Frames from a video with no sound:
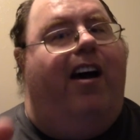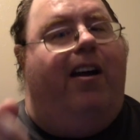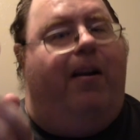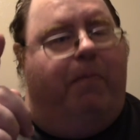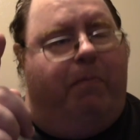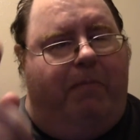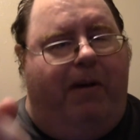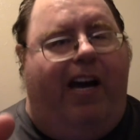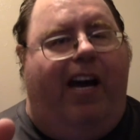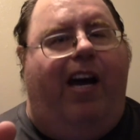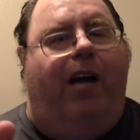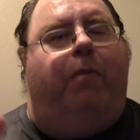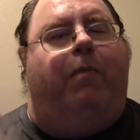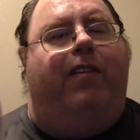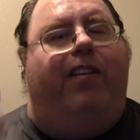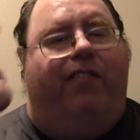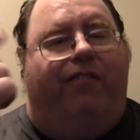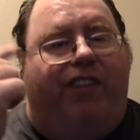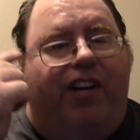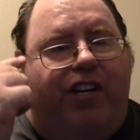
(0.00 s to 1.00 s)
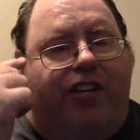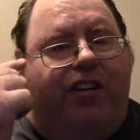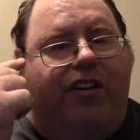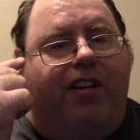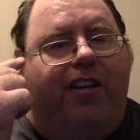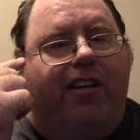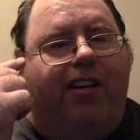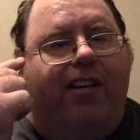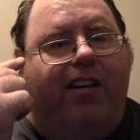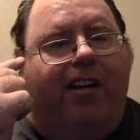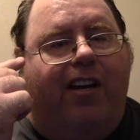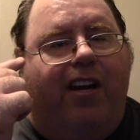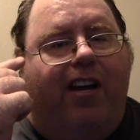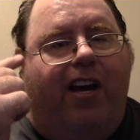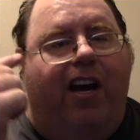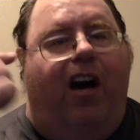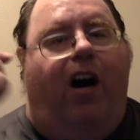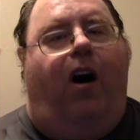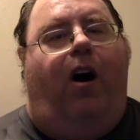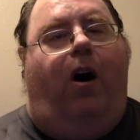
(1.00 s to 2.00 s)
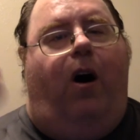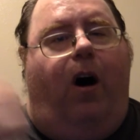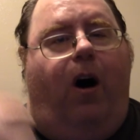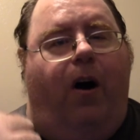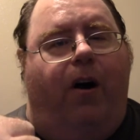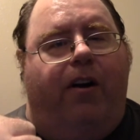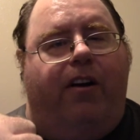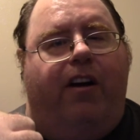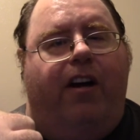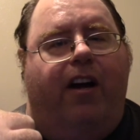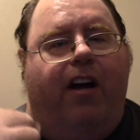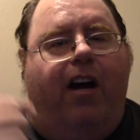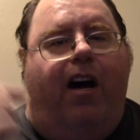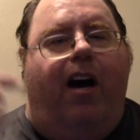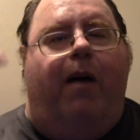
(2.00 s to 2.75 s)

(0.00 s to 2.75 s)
and a man with a vision, a heart,